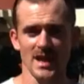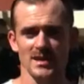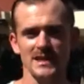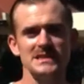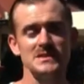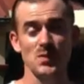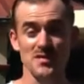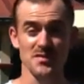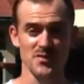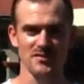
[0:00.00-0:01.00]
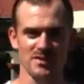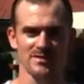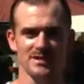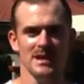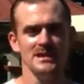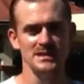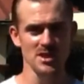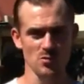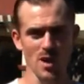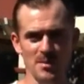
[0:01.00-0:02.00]
Hey guys, it's Will from RIF REV.
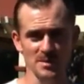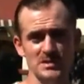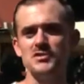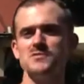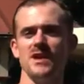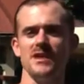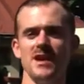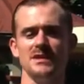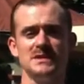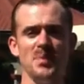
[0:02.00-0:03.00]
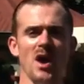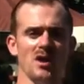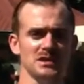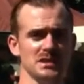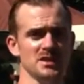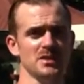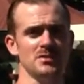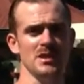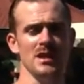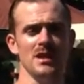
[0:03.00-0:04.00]
So what I'm going to be talking about now is part
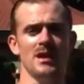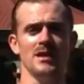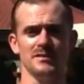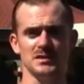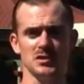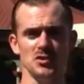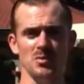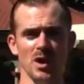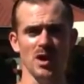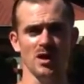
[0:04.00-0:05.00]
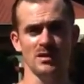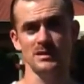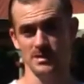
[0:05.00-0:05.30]
2 of the two-part